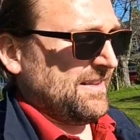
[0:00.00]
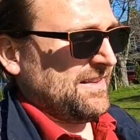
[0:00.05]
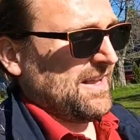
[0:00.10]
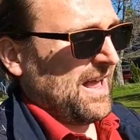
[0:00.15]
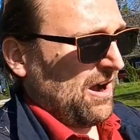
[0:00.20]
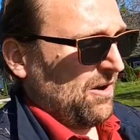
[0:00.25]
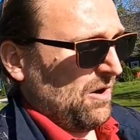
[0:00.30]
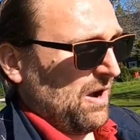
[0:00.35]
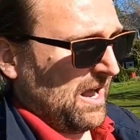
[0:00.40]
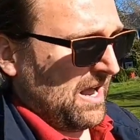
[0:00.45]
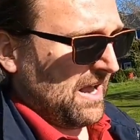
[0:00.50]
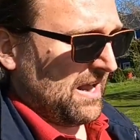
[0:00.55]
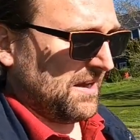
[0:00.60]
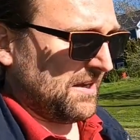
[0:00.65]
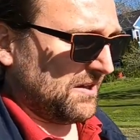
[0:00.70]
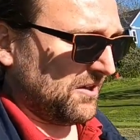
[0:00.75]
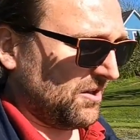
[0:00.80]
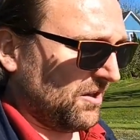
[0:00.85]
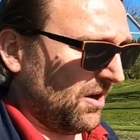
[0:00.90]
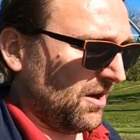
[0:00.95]
Now,
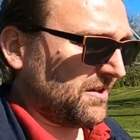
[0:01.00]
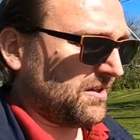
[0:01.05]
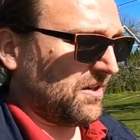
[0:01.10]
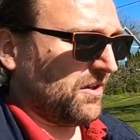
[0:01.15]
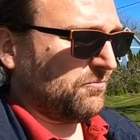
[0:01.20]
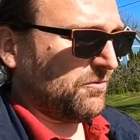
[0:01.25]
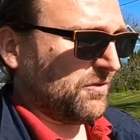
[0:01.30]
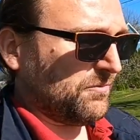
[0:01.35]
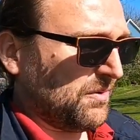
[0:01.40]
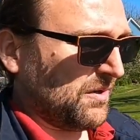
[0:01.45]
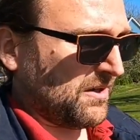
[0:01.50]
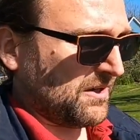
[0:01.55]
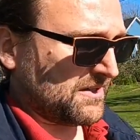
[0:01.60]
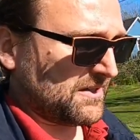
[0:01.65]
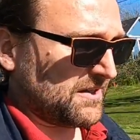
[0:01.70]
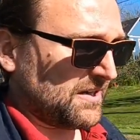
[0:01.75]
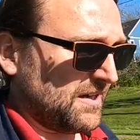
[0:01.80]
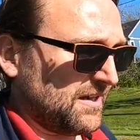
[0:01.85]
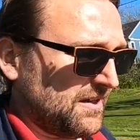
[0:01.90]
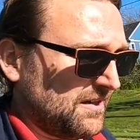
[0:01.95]
you're not good with
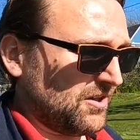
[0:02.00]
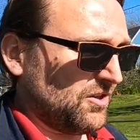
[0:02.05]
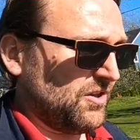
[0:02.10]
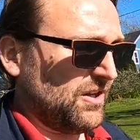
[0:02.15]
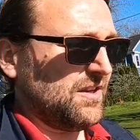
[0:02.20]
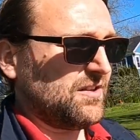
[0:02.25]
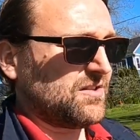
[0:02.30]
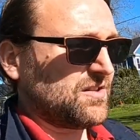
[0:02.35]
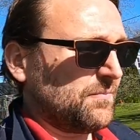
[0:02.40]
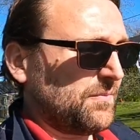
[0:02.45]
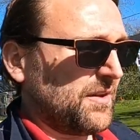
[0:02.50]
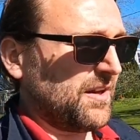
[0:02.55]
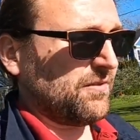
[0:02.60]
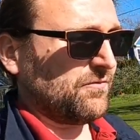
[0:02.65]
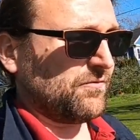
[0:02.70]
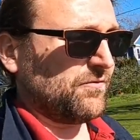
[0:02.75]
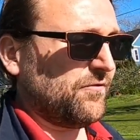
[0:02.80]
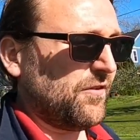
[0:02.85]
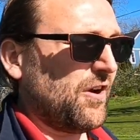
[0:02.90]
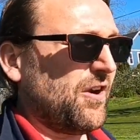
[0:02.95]
books, you need
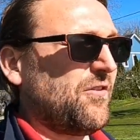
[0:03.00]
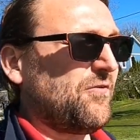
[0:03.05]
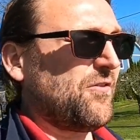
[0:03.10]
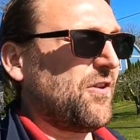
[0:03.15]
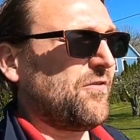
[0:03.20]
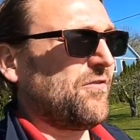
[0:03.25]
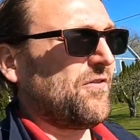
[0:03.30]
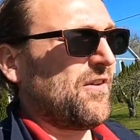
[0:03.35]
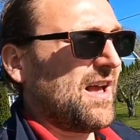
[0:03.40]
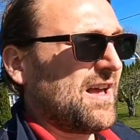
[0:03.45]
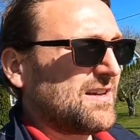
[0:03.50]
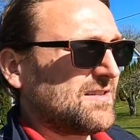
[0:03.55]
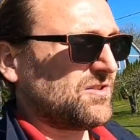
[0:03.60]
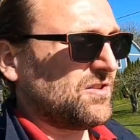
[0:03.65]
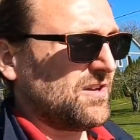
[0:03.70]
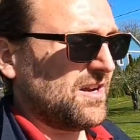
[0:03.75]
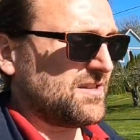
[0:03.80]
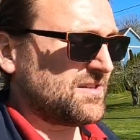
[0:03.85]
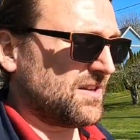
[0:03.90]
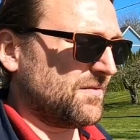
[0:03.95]
something very, very fast,
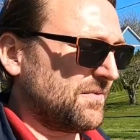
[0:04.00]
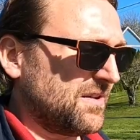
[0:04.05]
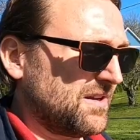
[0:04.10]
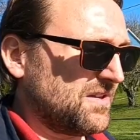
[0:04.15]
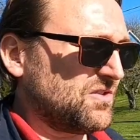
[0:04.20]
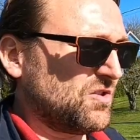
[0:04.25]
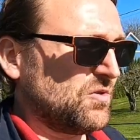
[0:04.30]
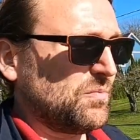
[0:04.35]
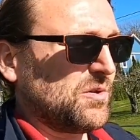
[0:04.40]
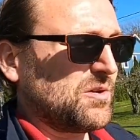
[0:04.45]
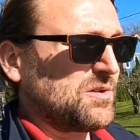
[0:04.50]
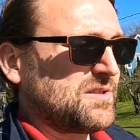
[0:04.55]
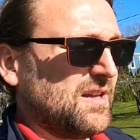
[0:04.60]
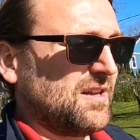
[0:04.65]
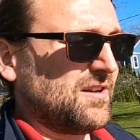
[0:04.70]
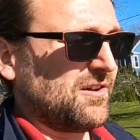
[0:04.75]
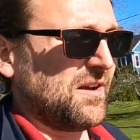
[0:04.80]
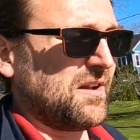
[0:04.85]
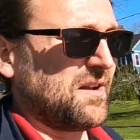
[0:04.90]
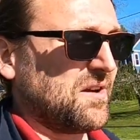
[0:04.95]
you need something super
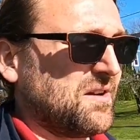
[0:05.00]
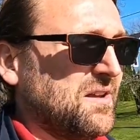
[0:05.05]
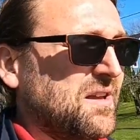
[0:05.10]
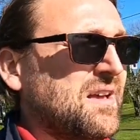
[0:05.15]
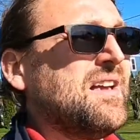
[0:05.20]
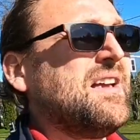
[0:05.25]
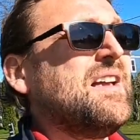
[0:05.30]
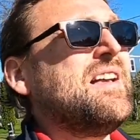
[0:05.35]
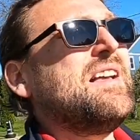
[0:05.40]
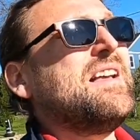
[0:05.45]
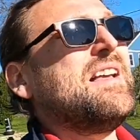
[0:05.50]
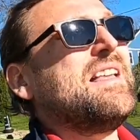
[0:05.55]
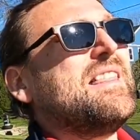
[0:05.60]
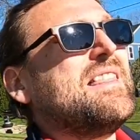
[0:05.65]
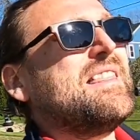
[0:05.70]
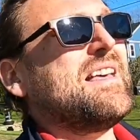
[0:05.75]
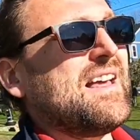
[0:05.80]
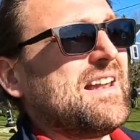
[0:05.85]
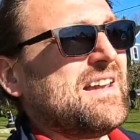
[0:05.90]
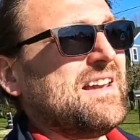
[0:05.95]
accelerated,
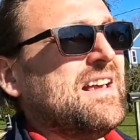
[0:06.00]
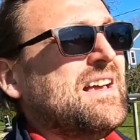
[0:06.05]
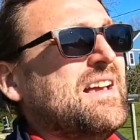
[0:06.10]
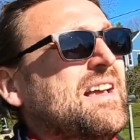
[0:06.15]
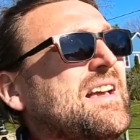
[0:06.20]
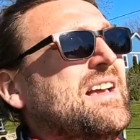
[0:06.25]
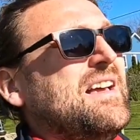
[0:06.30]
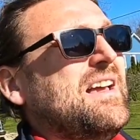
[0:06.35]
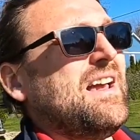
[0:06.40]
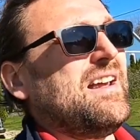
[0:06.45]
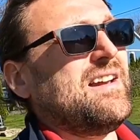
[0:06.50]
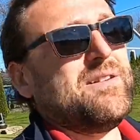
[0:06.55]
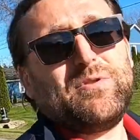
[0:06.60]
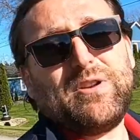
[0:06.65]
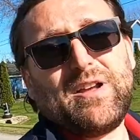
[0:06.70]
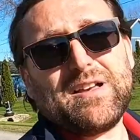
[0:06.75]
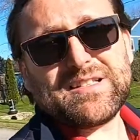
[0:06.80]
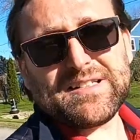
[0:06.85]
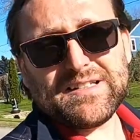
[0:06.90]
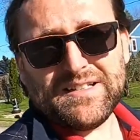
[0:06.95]
then
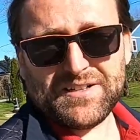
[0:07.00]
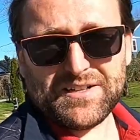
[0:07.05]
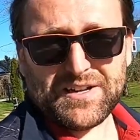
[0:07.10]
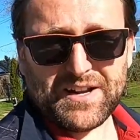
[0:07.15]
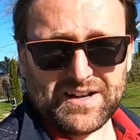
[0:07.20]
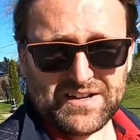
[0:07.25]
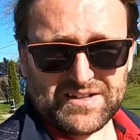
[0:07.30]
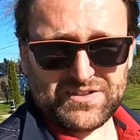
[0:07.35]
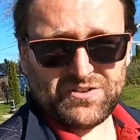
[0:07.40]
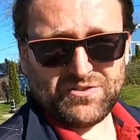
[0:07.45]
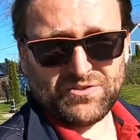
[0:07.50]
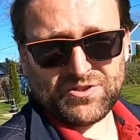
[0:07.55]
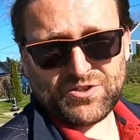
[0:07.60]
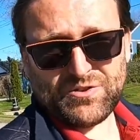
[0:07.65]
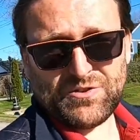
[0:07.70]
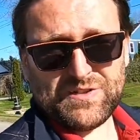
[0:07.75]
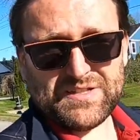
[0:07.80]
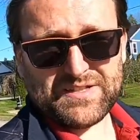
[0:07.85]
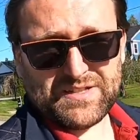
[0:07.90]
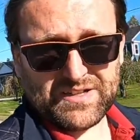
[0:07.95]
AWS Learning is your
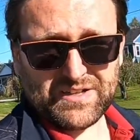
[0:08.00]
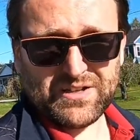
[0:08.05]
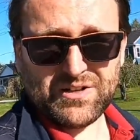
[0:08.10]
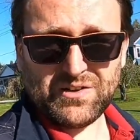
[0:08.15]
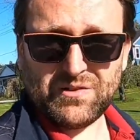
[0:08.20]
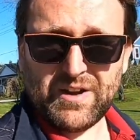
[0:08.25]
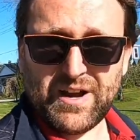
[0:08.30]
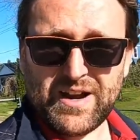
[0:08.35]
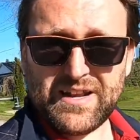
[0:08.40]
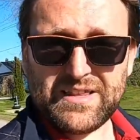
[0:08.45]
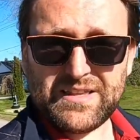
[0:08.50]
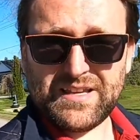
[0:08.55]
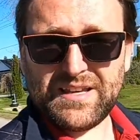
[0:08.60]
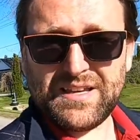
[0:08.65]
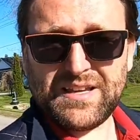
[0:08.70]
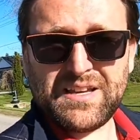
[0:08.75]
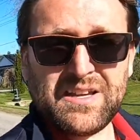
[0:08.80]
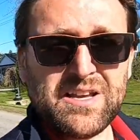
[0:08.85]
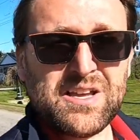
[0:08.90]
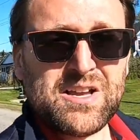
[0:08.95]
choice, right?
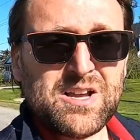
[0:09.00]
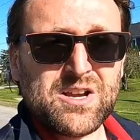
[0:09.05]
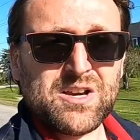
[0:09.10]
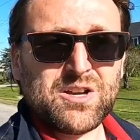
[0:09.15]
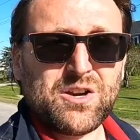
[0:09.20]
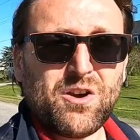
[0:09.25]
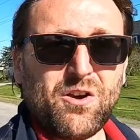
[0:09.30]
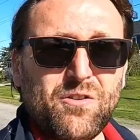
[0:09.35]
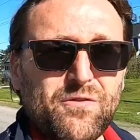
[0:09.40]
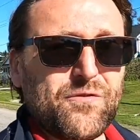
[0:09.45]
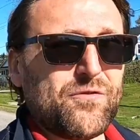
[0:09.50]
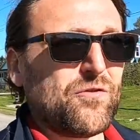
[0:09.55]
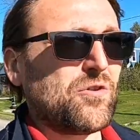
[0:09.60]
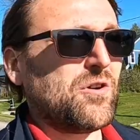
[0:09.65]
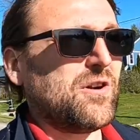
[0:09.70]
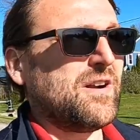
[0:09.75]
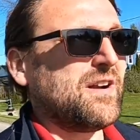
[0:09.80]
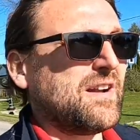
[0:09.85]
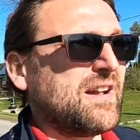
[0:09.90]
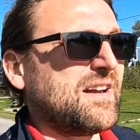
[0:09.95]
Go
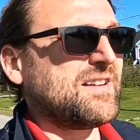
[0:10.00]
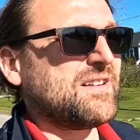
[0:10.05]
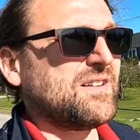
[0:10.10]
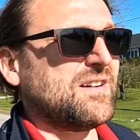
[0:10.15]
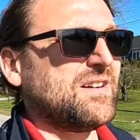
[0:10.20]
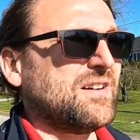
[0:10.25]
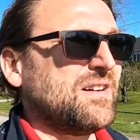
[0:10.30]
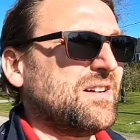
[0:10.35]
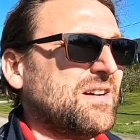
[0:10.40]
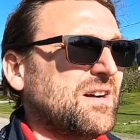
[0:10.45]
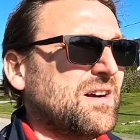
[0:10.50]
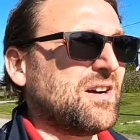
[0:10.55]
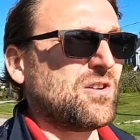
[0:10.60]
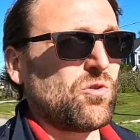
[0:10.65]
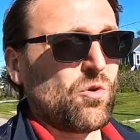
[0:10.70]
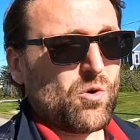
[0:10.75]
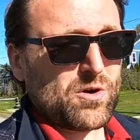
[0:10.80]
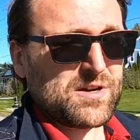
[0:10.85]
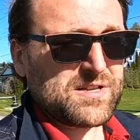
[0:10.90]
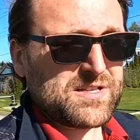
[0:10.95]
for a
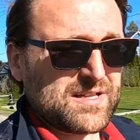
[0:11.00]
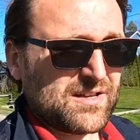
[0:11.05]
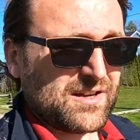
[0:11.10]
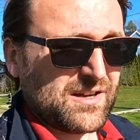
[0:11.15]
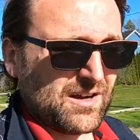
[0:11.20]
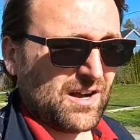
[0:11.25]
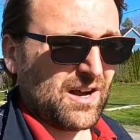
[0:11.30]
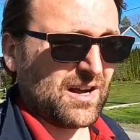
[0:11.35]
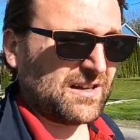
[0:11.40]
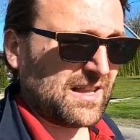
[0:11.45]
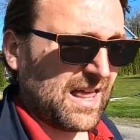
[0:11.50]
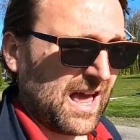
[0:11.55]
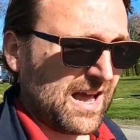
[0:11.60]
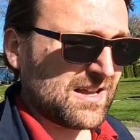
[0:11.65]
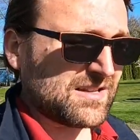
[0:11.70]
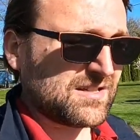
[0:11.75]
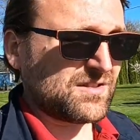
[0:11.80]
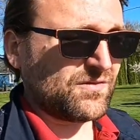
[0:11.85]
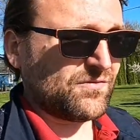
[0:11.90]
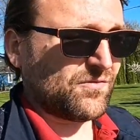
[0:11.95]
course, a
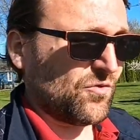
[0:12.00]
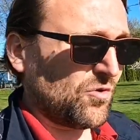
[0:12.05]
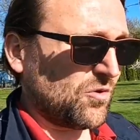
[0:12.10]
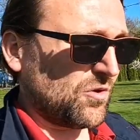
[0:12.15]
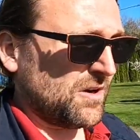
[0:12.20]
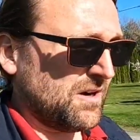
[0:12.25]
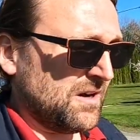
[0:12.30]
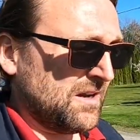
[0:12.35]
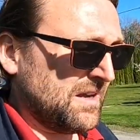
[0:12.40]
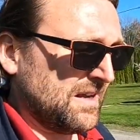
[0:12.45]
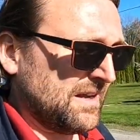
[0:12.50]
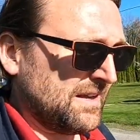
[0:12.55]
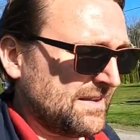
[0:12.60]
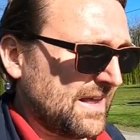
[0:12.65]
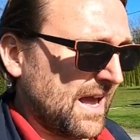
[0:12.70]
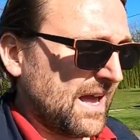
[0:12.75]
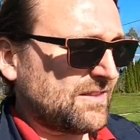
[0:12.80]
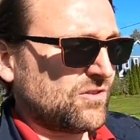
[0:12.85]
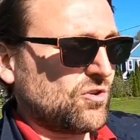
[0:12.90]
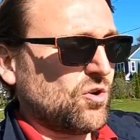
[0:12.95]
class for
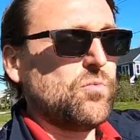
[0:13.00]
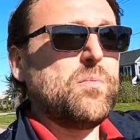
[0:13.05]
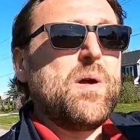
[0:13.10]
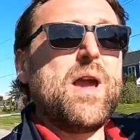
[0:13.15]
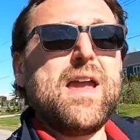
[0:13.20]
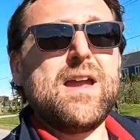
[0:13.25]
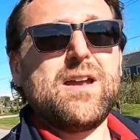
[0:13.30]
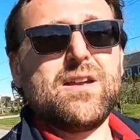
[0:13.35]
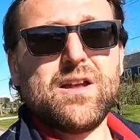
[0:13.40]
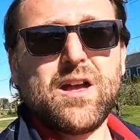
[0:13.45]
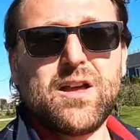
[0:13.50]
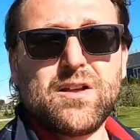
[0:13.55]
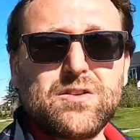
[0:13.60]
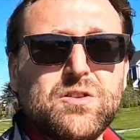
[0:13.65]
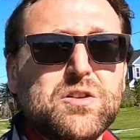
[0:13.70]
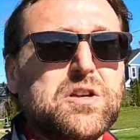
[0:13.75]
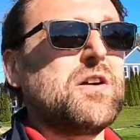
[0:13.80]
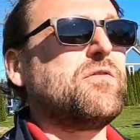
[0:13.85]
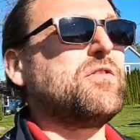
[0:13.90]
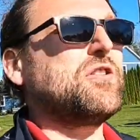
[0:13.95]
that domain
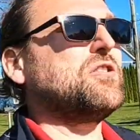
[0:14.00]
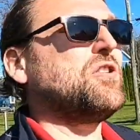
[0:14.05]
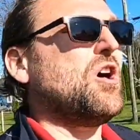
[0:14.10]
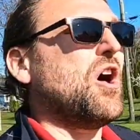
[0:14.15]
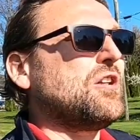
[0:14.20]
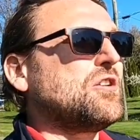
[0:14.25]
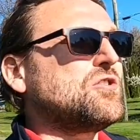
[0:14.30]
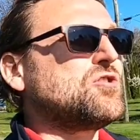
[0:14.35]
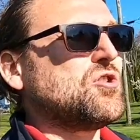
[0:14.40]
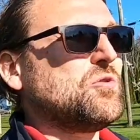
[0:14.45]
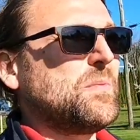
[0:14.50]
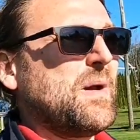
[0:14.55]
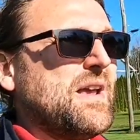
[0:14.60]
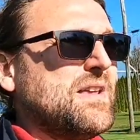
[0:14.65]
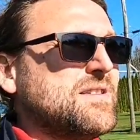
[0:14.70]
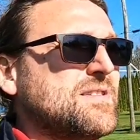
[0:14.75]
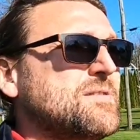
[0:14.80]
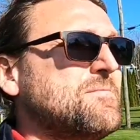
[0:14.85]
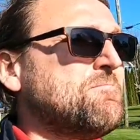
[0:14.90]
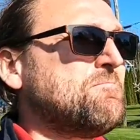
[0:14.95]
to cover the knowledge
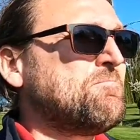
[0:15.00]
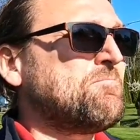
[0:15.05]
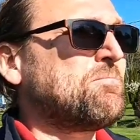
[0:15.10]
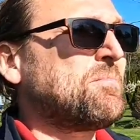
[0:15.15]
domains,